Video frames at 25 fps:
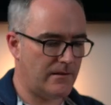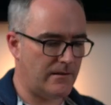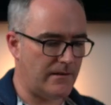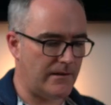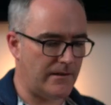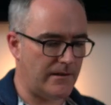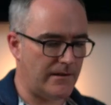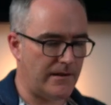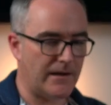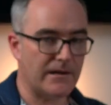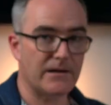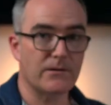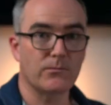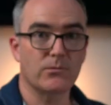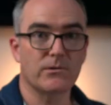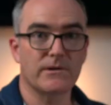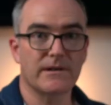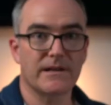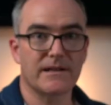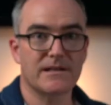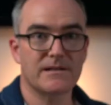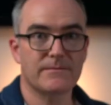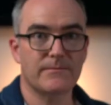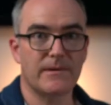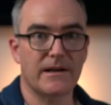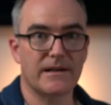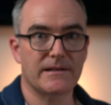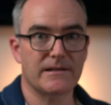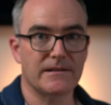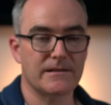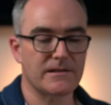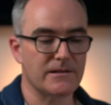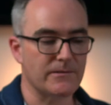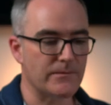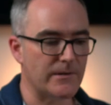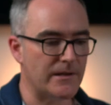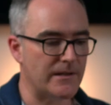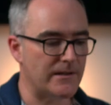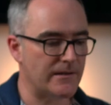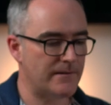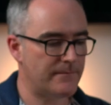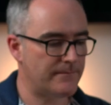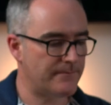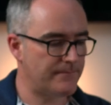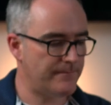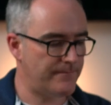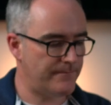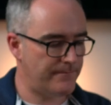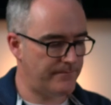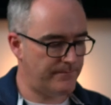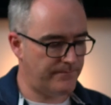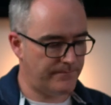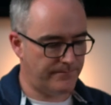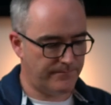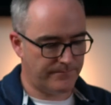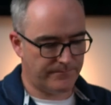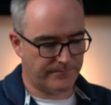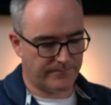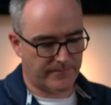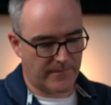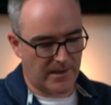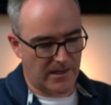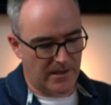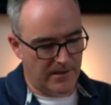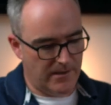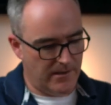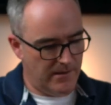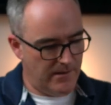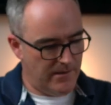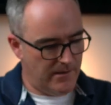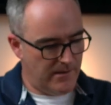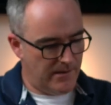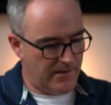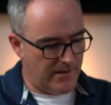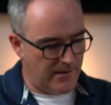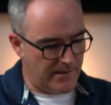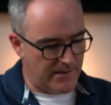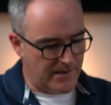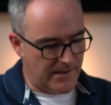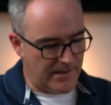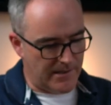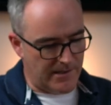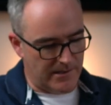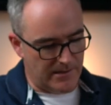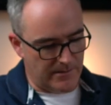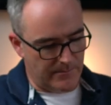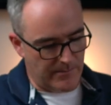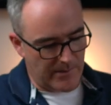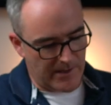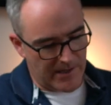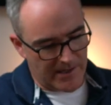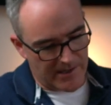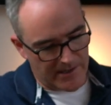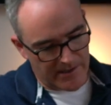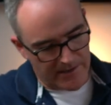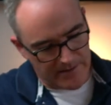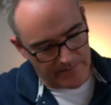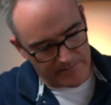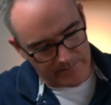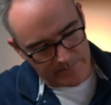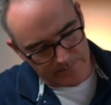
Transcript: uh, and I wouldn't expect it to either. And then at the back,